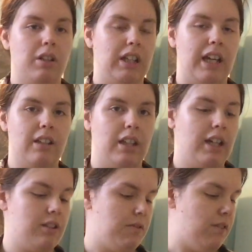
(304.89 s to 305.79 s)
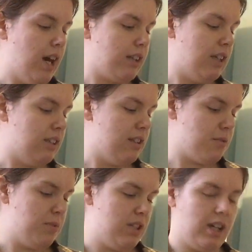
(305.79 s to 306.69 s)
And I like the fact that this
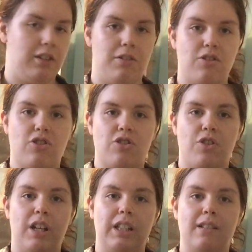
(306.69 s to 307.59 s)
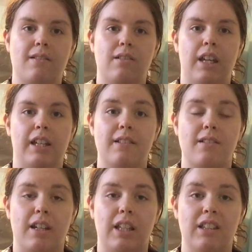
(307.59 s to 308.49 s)
particular string that's
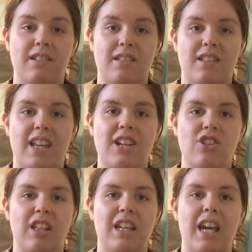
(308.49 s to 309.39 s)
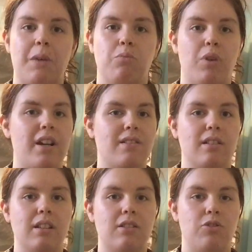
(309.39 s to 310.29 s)
sticking out, this is actually a
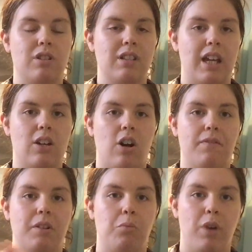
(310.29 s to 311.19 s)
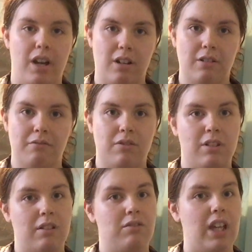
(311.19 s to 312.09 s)
bracelet you can take off and wear
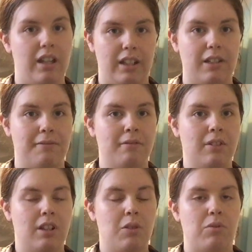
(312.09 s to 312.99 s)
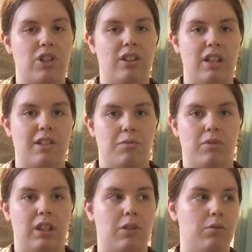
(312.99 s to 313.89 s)
daily, which I think is
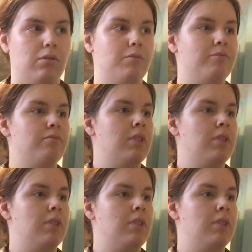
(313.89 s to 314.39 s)
really cool.